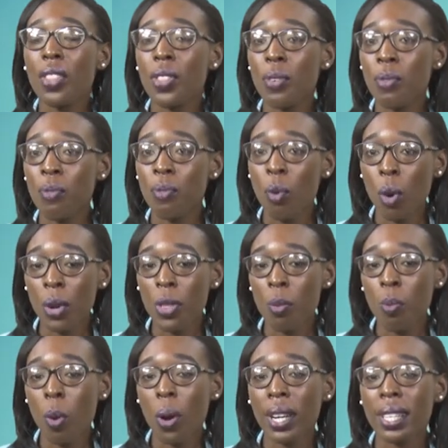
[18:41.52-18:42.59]
The
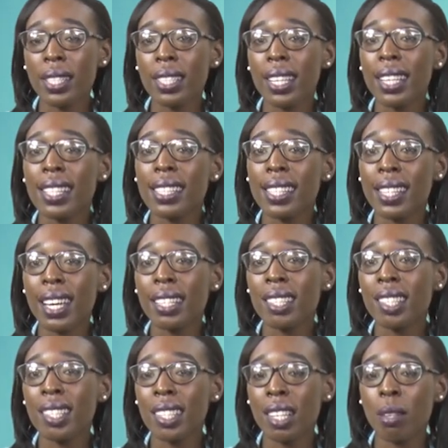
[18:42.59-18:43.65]
fourth point is that
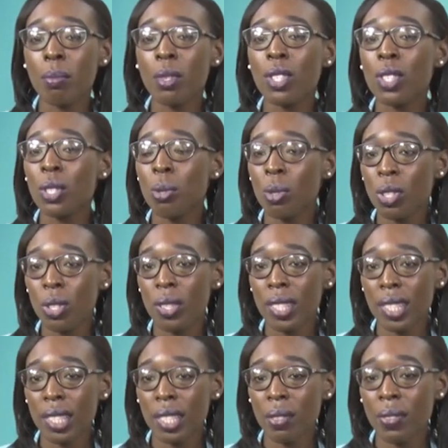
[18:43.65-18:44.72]
some social
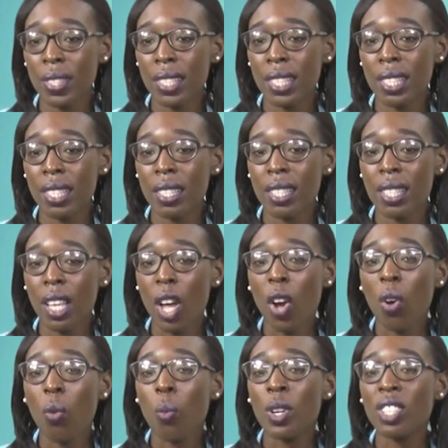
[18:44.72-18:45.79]
services
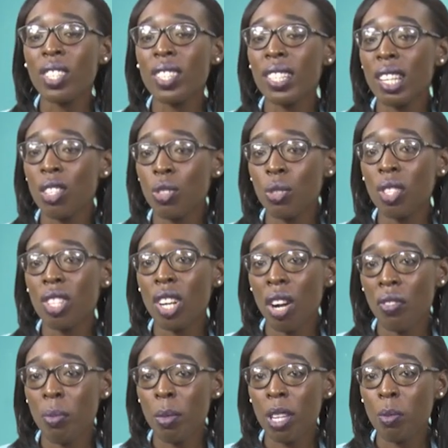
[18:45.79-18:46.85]
which central
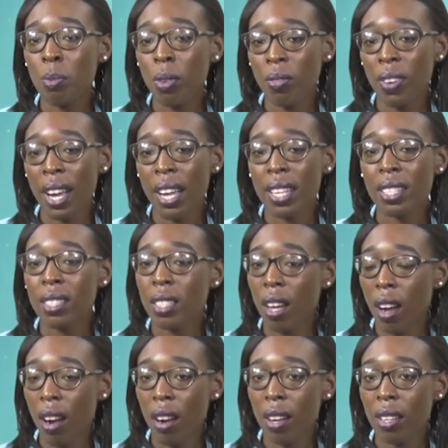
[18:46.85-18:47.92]
government provides
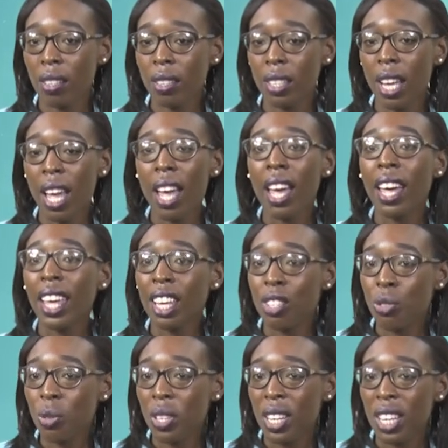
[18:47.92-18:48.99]
are
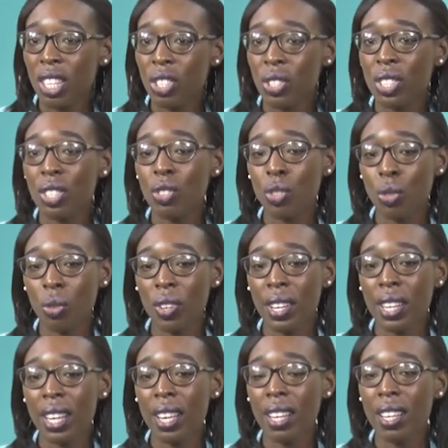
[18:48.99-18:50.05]
education and
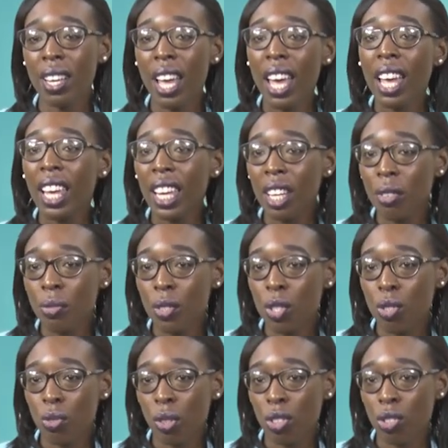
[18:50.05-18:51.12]
training,
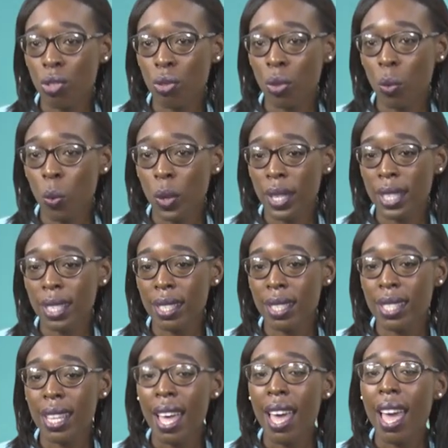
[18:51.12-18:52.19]
infrastructural
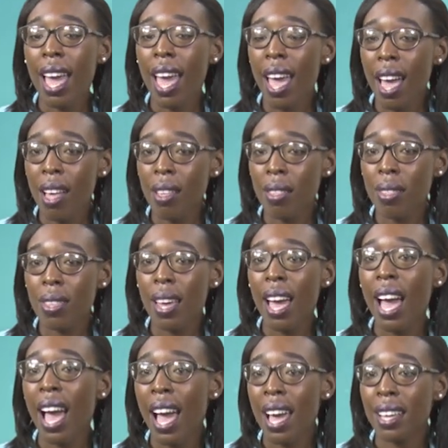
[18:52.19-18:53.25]
works, health,
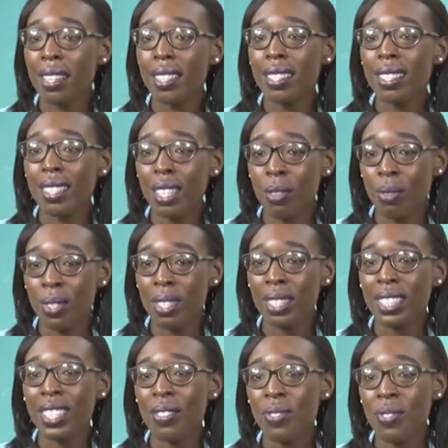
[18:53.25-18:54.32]
and
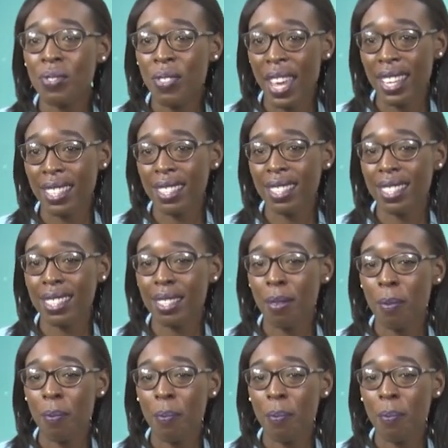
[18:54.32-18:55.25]
civil defense.